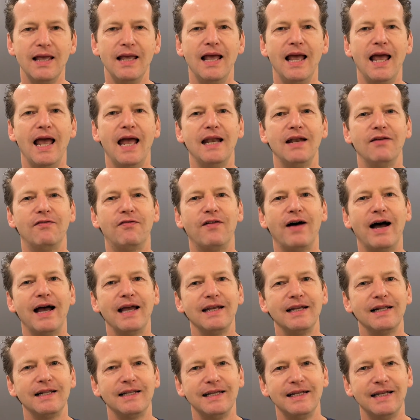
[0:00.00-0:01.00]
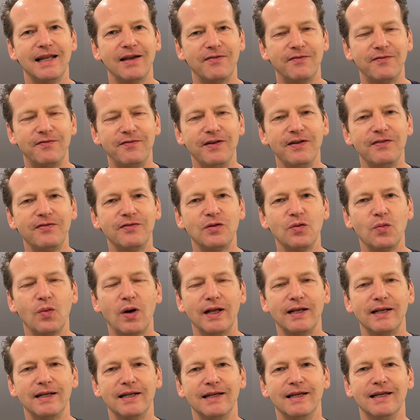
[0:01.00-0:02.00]
And finally, the fifth
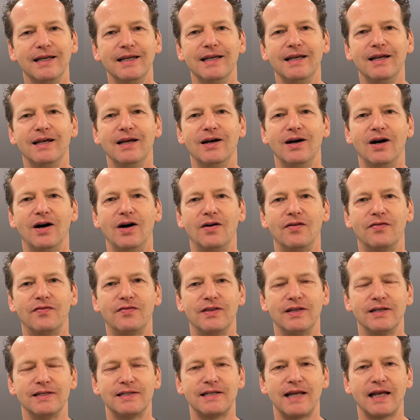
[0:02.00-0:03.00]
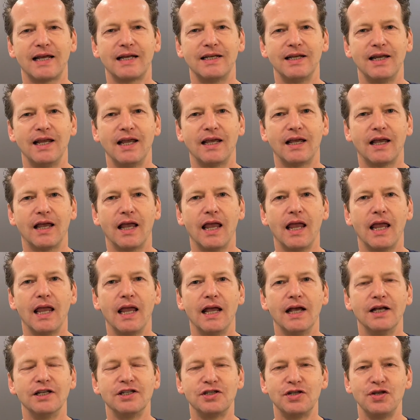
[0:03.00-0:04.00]
one of this technique
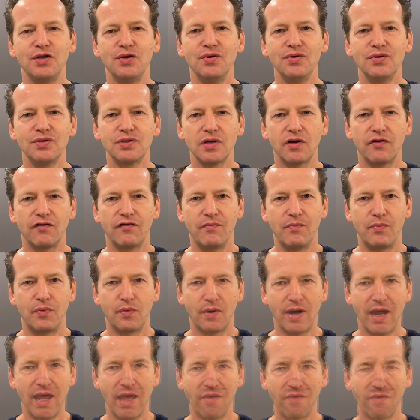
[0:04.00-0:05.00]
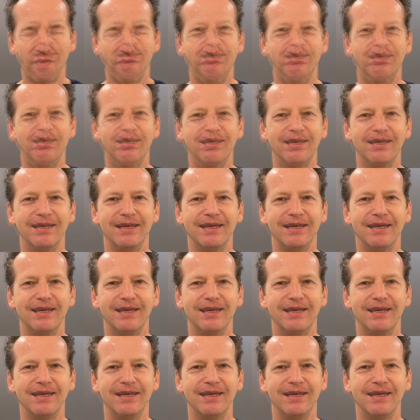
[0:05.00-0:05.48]
is use of breath.